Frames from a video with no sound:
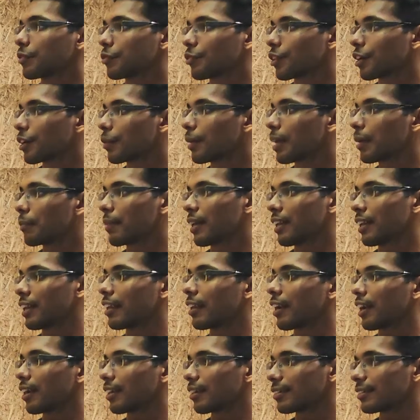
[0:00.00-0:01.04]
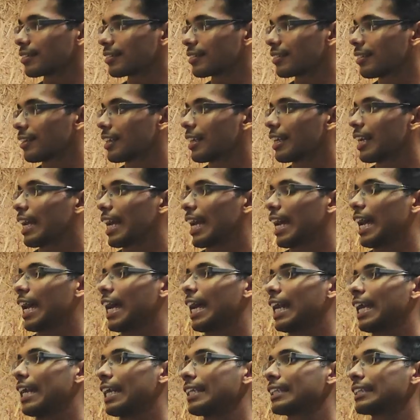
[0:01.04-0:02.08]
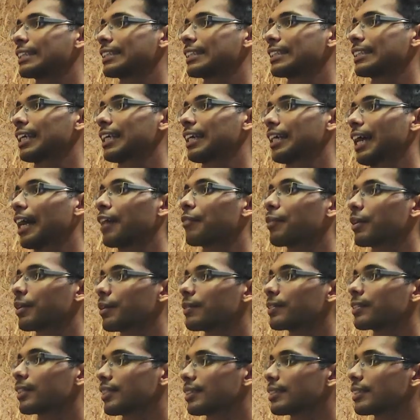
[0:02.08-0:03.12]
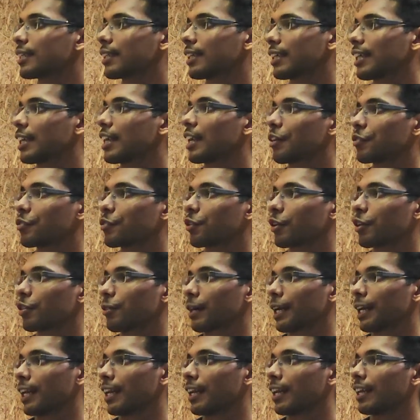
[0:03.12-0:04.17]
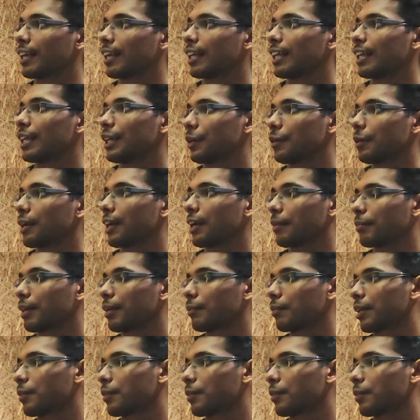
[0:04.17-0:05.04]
suffered by many writers. And I've been using Denny AI for a while to write my